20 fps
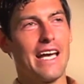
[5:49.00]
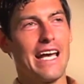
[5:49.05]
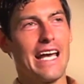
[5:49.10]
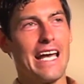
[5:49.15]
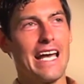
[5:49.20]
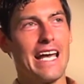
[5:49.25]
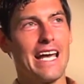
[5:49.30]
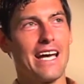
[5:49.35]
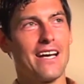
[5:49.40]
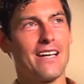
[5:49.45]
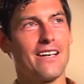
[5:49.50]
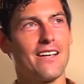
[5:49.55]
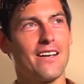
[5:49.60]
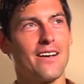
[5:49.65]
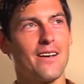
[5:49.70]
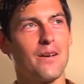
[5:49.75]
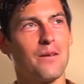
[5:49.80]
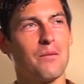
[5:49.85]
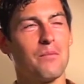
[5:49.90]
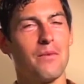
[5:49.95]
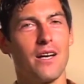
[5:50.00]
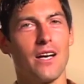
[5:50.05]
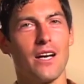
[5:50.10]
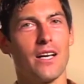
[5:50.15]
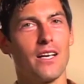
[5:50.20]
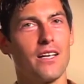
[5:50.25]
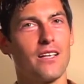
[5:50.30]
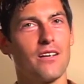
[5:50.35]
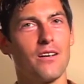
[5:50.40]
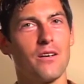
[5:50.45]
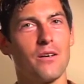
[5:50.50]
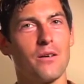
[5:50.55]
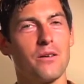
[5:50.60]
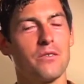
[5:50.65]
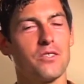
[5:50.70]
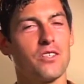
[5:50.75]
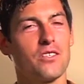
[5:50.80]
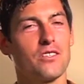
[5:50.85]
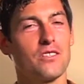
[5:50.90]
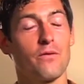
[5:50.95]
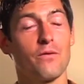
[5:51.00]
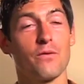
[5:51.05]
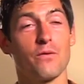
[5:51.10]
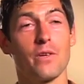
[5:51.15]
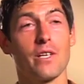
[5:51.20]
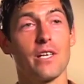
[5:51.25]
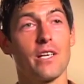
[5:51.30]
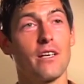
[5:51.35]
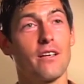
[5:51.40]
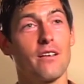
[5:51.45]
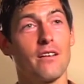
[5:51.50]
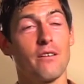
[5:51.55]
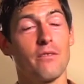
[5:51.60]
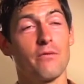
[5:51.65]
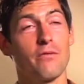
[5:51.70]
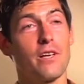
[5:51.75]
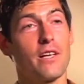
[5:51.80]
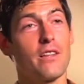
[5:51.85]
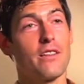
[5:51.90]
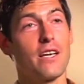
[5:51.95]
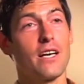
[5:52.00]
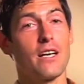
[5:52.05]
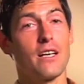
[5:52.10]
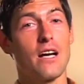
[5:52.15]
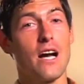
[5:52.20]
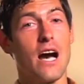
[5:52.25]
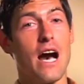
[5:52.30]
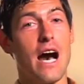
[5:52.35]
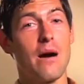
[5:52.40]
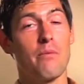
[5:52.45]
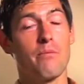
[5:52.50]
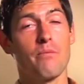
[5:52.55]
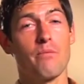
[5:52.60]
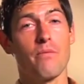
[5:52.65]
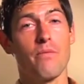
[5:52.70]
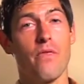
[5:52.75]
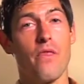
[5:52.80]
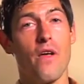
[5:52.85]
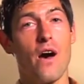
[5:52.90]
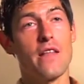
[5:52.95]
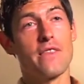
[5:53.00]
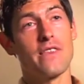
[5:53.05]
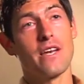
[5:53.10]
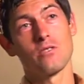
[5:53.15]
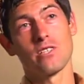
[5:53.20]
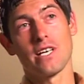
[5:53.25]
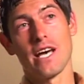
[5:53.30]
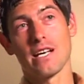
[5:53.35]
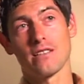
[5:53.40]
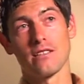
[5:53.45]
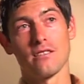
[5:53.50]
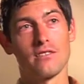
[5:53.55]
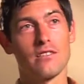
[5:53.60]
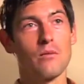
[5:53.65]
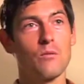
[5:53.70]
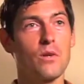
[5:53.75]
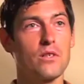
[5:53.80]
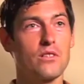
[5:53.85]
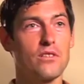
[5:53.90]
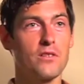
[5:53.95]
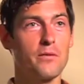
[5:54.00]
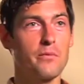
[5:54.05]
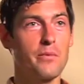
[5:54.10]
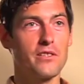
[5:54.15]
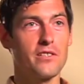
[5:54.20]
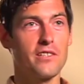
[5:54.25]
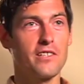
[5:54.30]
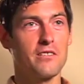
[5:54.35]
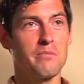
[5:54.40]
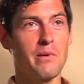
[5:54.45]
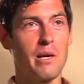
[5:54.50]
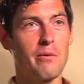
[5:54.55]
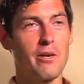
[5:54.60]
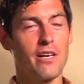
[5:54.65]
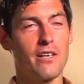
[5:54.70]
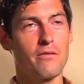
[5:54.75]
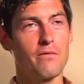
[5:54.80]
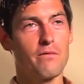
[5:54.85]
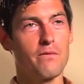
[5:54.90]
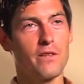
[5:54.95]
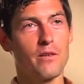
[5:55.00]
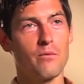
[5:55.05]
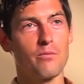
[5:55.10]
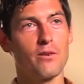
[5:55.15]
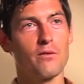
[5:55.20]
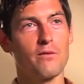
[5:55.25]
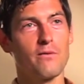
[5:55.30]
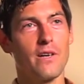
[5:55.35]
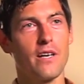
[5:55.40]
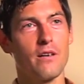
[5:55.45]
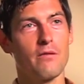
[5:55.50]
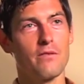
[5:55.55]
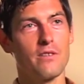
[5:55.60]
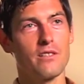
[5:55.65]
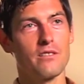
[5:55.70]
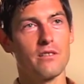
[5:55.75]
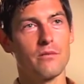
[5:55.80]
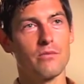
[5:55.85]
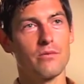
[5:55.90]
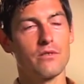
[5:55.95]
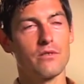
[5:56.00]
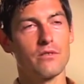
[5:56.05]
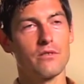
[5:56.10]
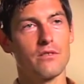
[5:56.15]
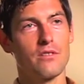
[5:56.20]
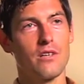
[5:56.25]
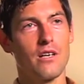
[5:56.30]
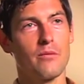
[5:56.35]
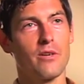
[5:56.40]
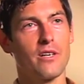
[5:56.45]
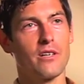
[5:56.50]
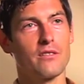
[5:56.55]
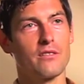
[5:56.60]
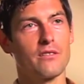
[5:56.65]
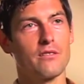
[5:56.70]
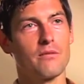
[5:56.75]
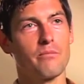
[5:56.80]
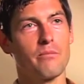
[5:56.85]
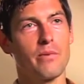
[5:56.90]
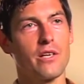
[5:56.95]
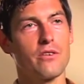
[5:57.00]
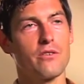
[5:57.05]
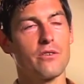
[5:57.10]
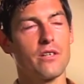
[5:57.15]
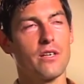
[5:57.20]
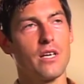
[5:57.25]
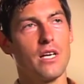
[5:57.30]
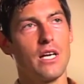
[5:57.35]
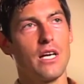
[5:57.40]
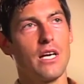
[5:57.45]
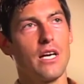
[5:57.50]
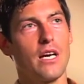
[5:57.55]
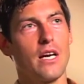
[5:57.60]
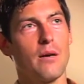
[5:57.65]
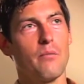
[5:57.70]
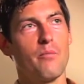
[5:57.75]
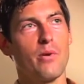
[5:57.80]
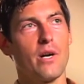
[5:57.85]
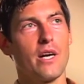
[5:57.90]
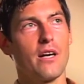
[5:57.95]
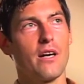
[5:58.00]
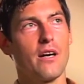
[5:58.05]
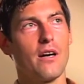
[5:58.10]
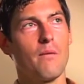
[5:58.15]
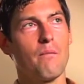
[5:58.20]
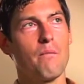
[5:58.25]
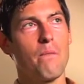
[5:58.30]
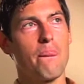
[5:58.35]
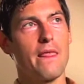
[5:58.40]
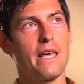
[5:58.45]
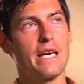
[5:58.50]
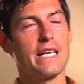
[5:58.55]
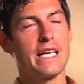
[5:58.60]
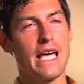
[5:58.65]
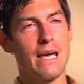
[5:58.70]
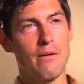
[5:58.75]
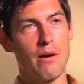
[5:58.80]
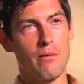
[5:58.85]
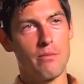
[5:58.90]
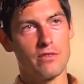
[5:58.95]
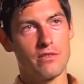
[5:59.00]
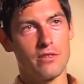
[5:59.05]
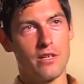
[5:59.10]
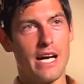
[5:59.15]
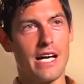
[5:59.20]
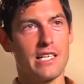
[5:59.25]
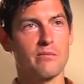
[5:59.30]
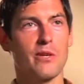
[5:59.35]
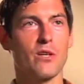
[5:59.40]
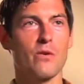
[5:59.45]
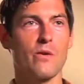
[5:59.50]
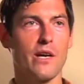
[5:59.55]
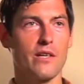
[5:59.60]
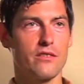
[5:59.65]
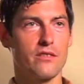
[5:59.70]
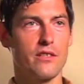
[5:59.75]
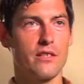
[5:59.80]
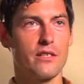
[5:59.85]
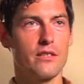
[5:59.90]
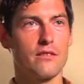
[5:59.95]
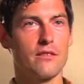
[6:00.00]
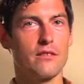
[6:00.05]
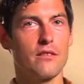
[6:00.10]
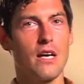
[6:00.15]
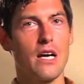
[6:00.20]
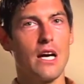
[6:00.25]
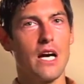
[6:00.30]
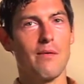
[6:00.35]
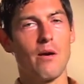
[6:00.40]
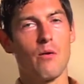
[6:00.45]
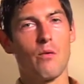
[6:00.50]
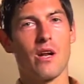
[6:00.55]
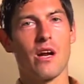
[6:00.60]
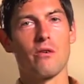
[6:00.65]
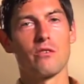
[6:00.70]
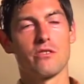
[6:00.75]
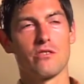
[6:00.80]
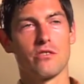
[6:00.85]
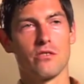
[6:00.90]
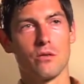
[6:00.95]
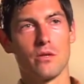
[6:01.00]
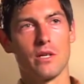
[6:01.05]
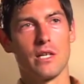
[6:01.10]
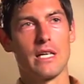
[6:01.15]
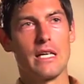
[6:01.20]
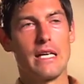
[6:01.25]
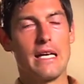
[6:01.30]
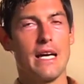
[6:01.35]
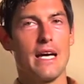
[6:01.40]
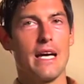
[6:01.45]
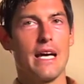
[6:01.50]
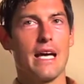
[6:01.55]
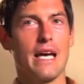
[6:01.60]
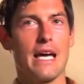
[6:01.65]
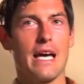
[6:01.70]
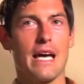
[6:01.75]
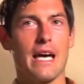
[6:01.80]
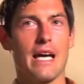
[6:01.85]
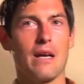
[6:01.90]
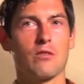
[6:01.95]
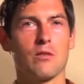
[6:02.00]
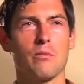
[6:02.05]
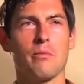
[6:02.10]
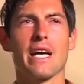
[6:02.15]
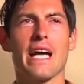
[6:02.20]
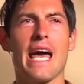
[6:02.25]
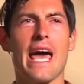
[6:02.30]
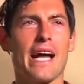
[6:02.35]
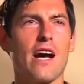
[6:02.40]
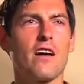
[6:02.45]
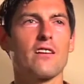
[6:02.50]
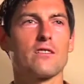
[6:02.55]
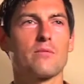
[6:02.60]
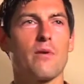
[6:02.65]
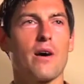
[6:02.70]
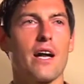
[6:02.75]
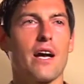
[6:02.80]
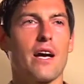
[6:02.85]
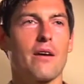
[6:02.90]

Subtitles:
And, it was just a freak thing. A cop thought that I was acting somewhat suspicious. Maybe I didn't fit the profile for the typical Starbucks patron. But he came up and started asking me questions about what I was doing. And it was a big hangout spot.